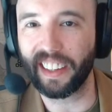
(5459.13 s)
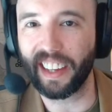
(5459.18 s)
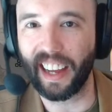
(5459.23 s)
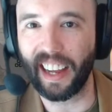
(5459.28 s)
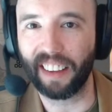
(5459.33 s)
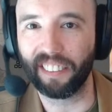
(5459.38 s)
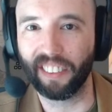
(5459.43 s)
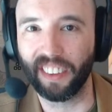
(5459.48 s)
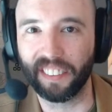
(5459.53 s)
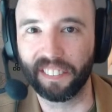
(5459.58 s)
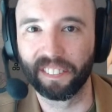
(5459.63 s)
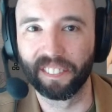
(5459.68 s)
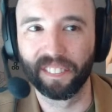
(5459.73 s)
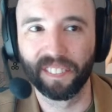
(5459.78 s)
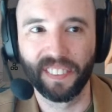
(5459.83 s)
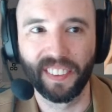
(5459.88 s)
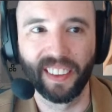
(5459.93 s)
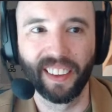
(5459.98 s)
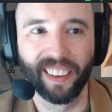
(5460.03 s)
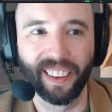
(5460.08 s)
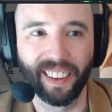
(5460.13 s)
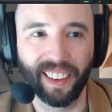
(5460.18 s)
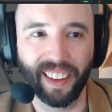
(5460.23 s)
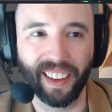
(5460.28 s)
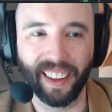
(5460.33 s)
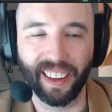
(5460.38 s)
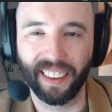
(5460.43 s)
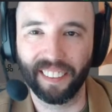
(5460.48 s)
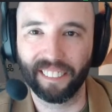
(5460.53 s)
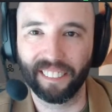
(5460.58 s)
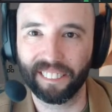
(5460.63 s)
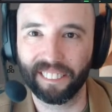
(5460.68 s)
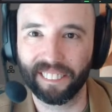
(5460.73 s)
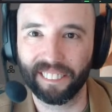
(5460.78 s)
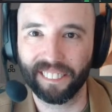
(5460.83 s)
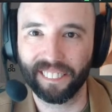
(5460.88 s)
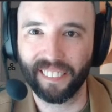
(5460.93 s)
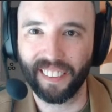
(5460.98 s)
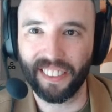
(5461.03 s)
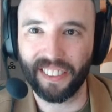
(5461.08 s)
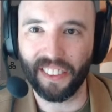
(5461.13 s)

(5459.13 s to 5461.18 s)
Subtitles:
Goblin. So